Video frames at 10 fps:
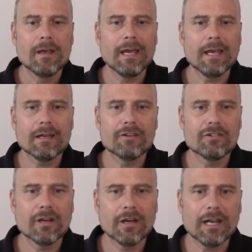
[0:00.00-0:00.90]
And
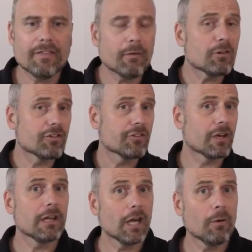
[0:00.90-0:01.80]
anything which is
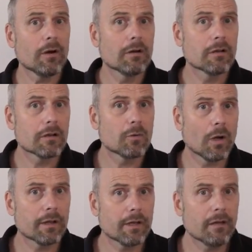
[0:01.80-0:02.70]
going to lower
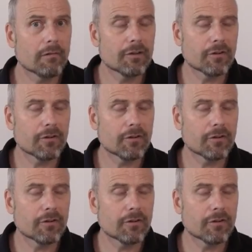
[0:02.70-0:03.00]
quality, right?